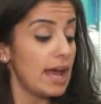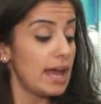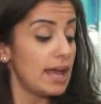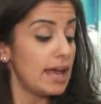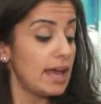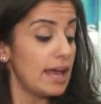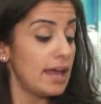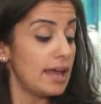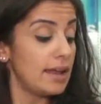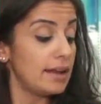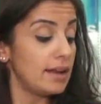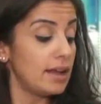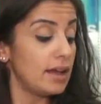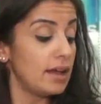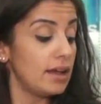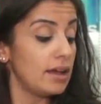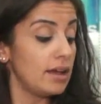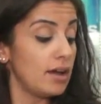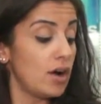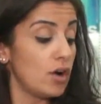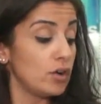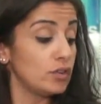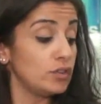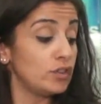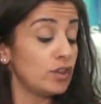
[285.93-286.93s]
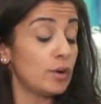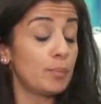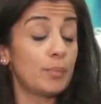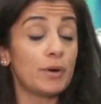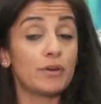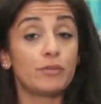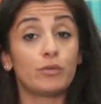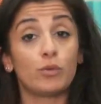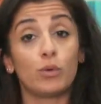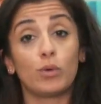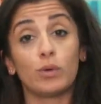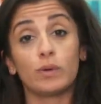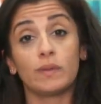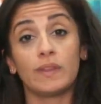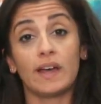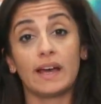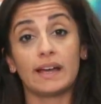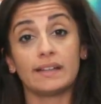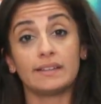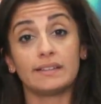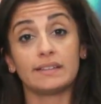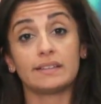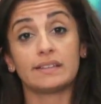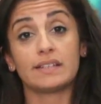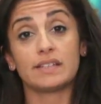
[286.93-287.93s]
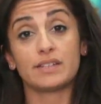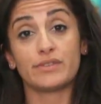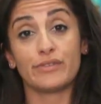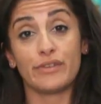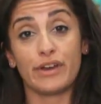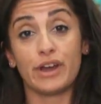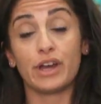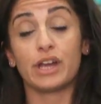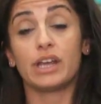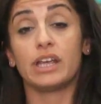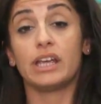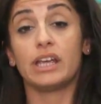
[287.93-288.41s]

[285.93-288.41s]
And on top of all that, it is